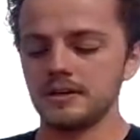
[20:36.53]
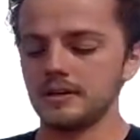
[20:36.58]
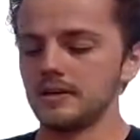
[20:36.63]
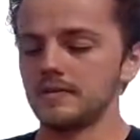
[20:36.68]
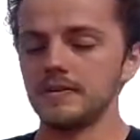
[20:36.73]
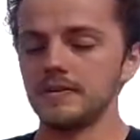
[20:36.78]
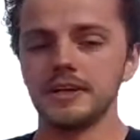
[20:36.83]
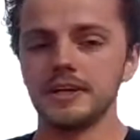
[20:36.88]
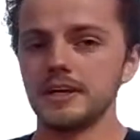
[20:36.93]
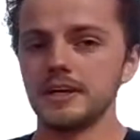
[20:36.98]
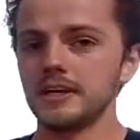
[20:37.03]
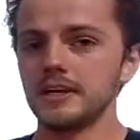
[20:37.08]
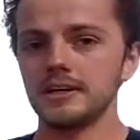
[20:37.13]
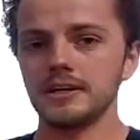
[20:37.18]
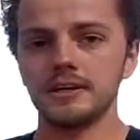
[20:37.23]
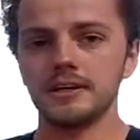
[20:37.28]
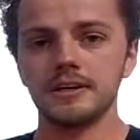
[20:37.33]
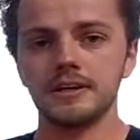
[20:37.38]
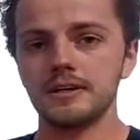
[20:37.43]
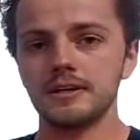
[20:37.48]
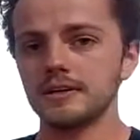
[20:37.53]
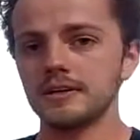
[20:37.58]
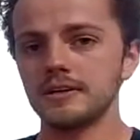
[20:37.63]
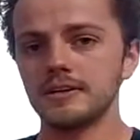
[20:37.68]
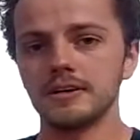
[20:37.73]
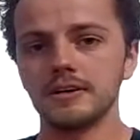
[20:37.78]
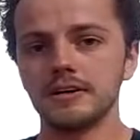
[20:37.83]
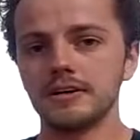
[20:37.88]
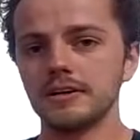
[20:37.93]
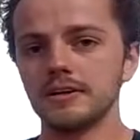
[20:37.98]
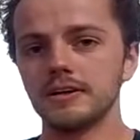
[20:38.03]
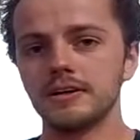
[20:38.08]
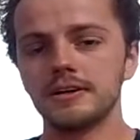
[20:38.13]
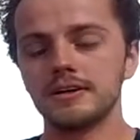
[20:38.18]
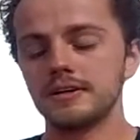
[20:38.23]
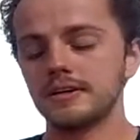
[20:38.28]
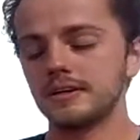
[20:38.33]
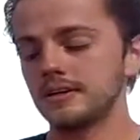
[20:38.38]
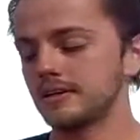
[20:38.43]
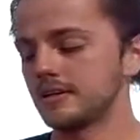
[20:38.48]
every day until
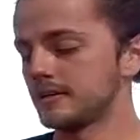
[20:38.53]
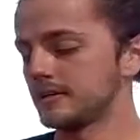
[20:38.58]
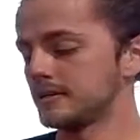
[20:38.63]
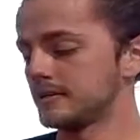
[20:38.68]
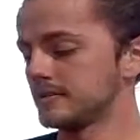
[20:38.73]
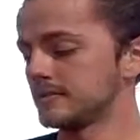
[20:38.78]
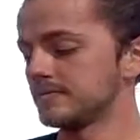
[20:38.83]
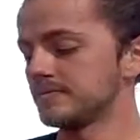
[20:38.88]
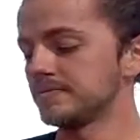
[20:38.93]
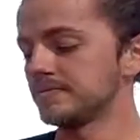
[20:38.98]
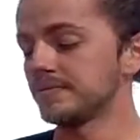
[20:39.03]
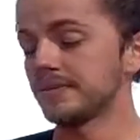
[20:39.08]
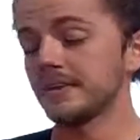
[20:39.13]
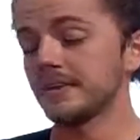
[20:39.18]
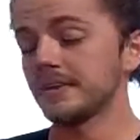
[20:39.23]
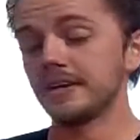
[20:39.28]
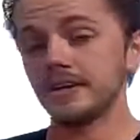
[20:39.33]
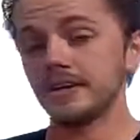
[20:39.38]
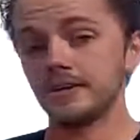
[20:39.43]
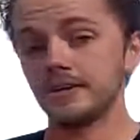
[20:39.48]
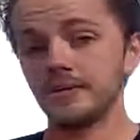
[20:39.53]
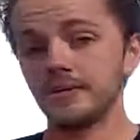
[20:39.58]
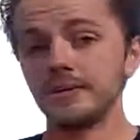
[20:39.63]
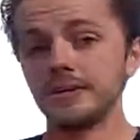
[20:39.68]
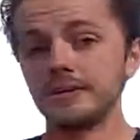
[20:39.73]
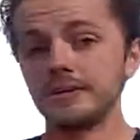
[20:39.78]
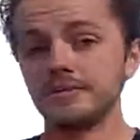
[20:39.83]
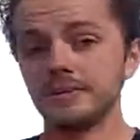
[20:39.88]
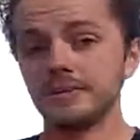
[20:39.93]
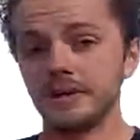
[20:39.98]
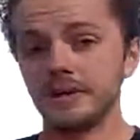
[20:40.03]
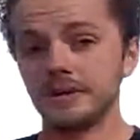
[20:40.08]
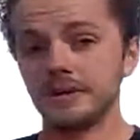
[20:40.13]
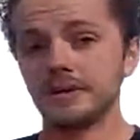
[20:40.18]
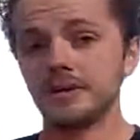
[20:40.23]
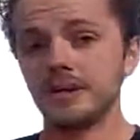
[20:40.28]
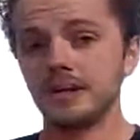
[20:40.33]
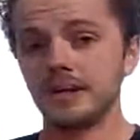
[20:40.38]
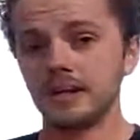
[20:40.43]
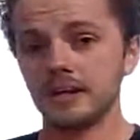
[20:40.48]
I get really fucking
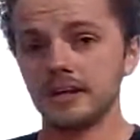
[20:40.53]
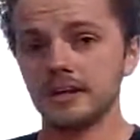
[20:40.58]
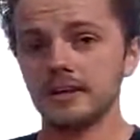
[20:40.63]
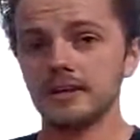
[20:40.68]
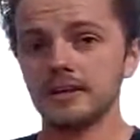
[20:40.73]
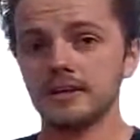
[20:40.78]
good at it.